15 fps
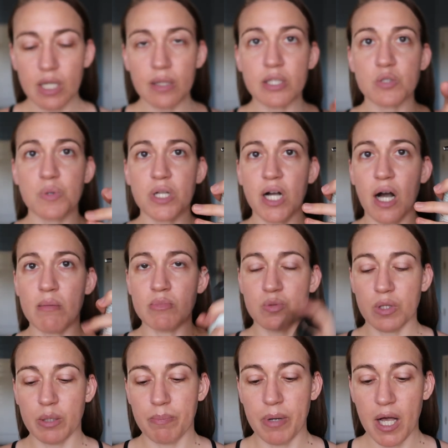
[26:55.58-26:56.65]
This one comes
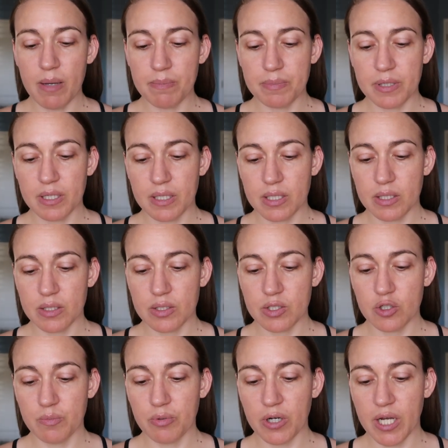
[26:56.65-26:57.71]
with a pump,
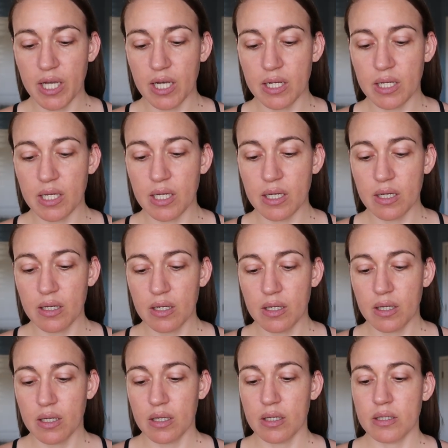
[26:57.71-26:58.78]
super handy.
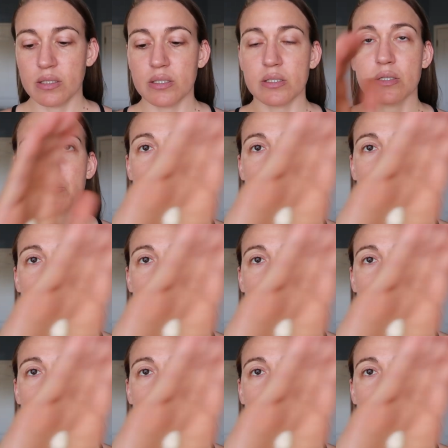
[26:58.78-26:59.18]
So